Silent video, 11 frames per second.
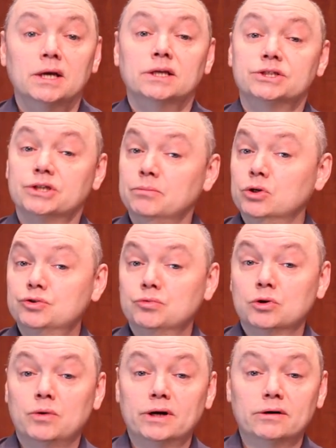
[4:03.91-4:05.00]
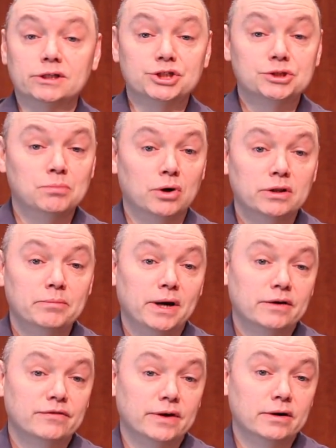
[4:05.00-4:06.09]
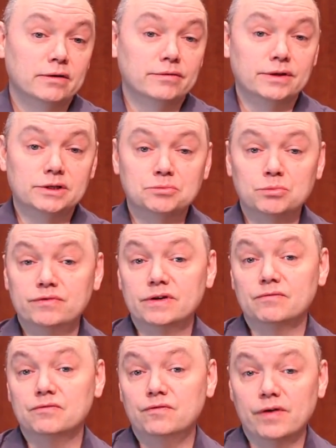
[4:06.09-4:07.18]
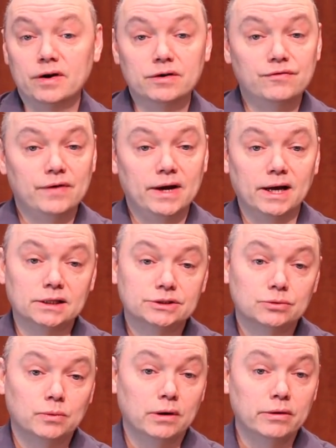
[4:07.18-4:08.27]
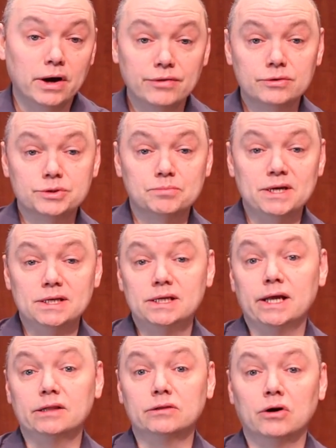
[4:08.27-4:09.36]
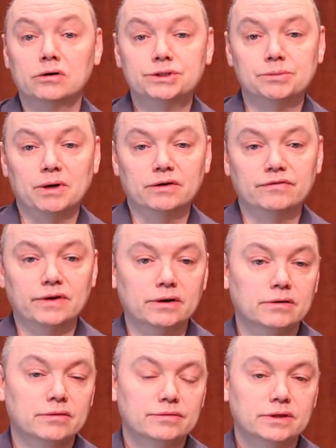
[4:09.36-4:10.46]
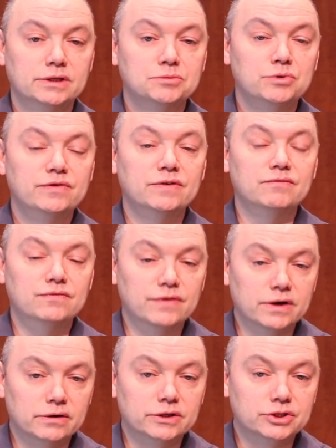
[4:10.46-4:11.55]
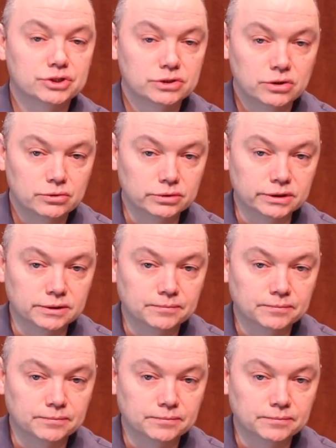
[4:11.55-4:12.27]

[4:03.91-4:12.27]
Some notes require a small amount of air that is moving very fast, while others may need a large amount of air that is moving very slowly.